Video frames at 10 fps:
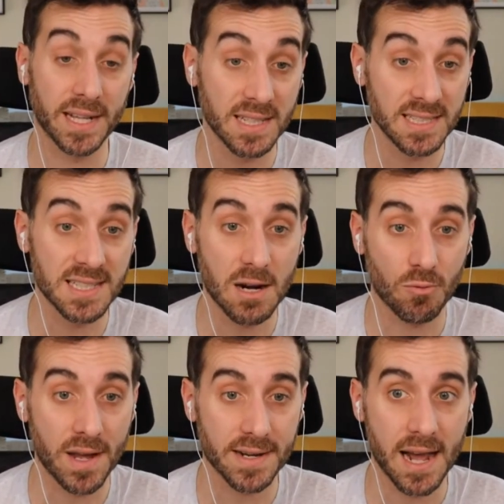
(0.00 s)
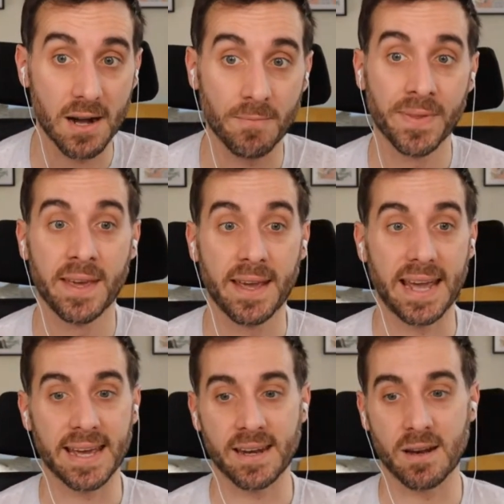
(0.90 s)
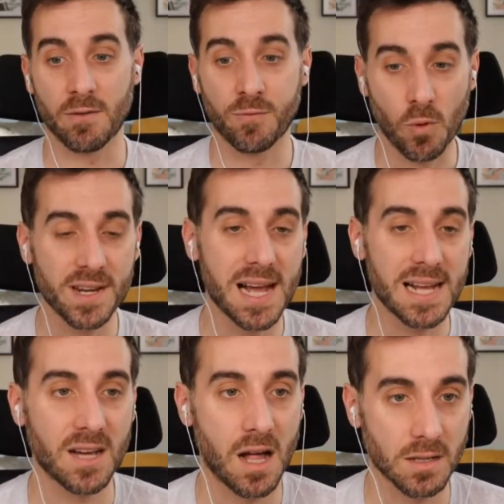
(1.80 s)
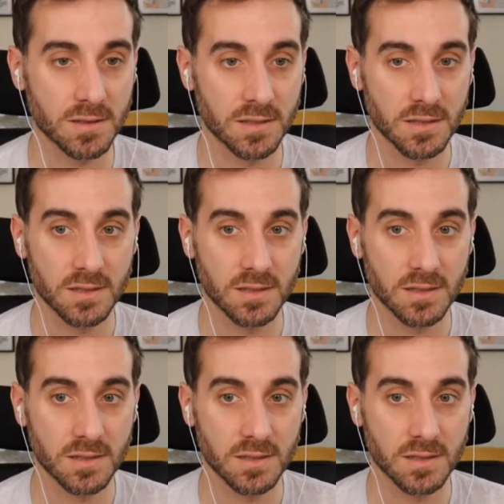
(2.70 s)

at least not right now. And $49,